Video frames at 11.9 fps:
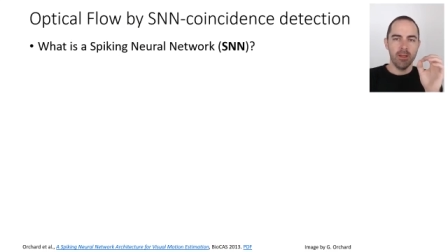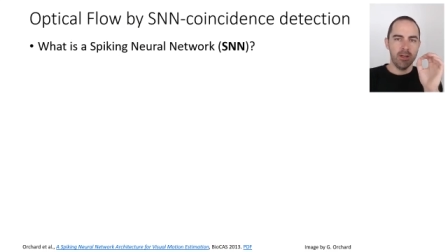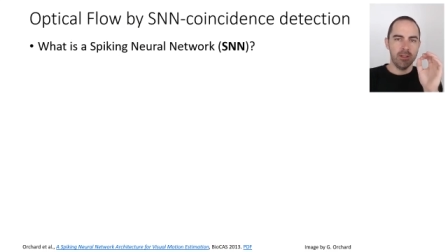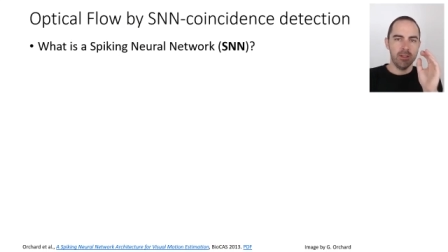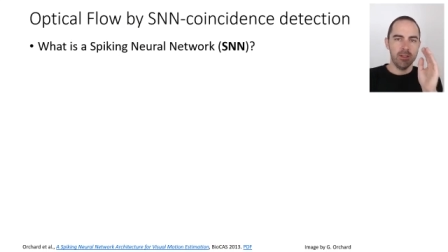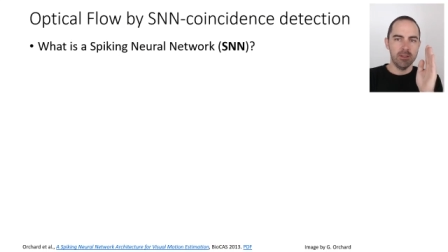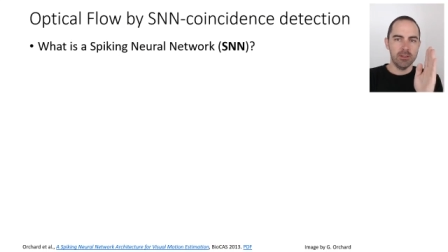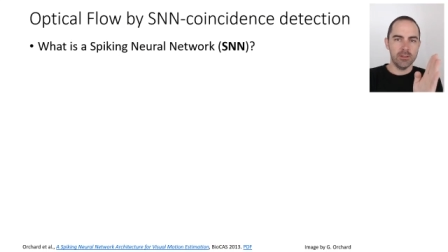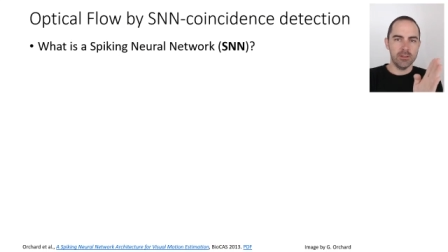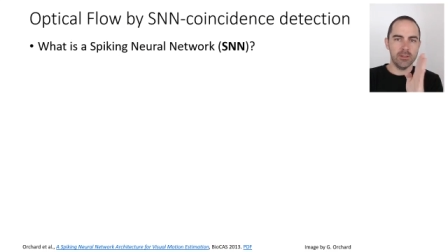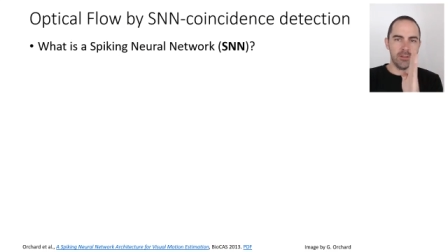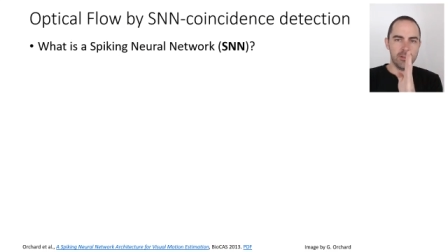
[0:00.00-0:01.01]
and
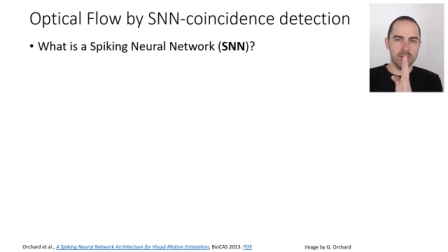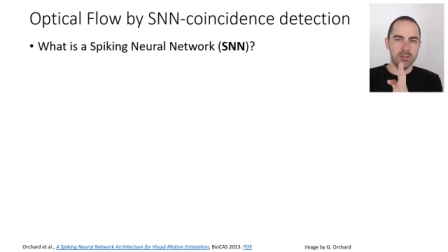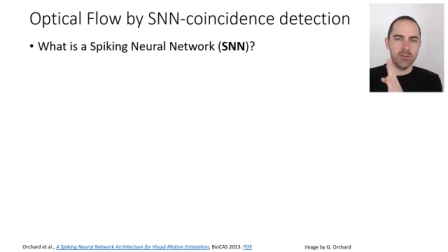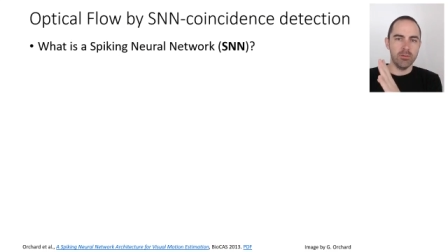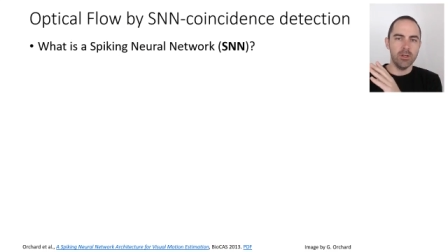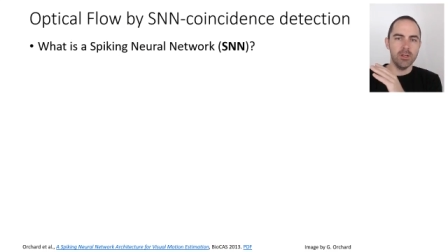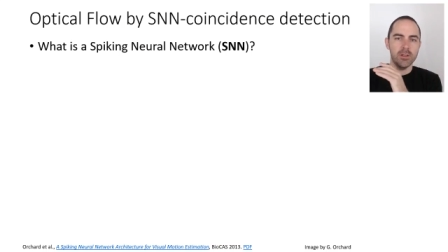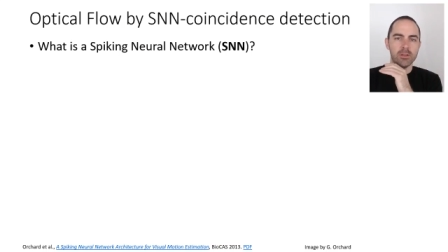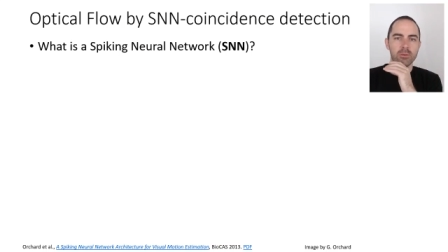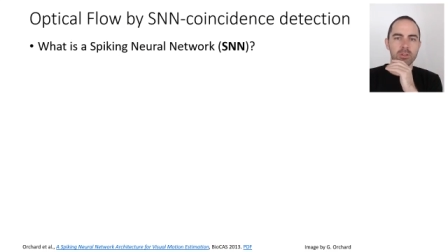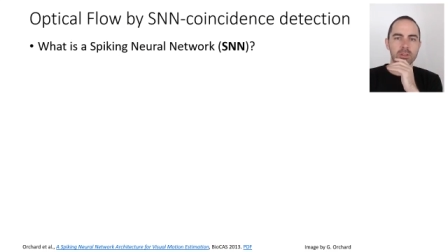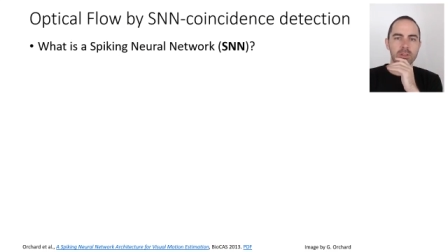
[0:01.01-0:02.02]
this uh, neural
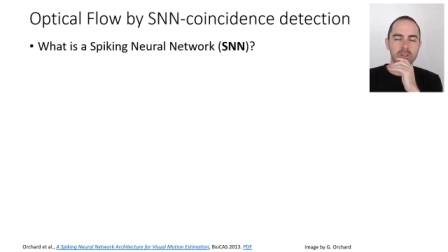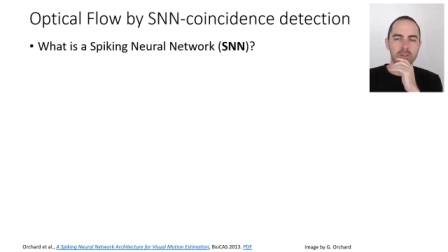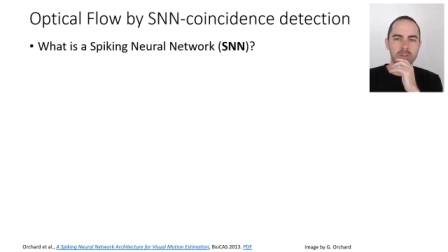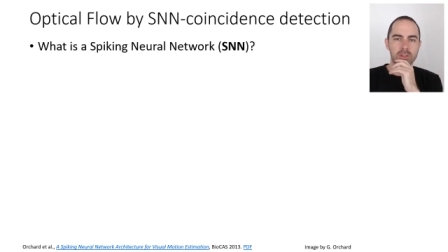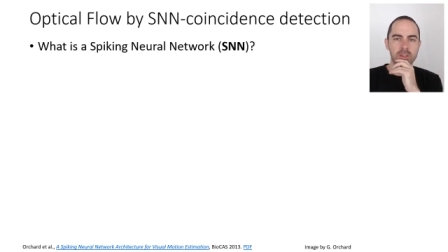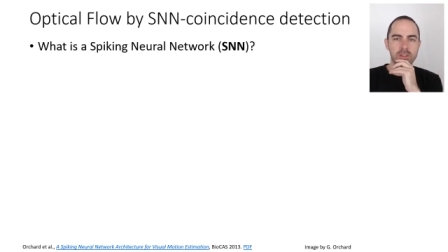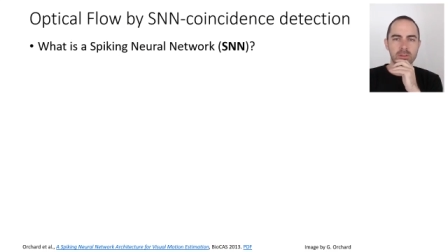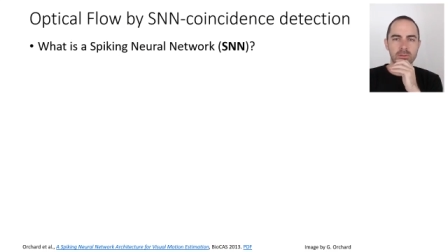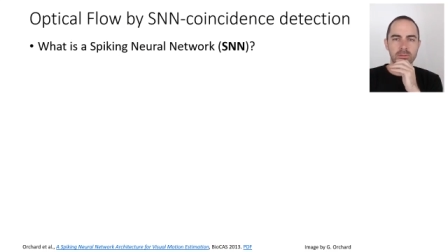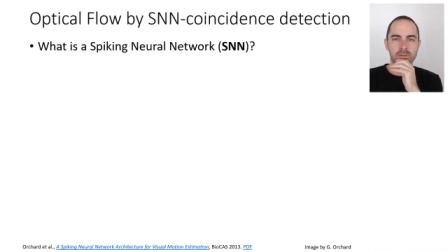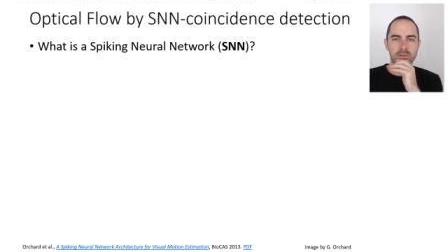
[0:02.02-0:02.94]
network consists of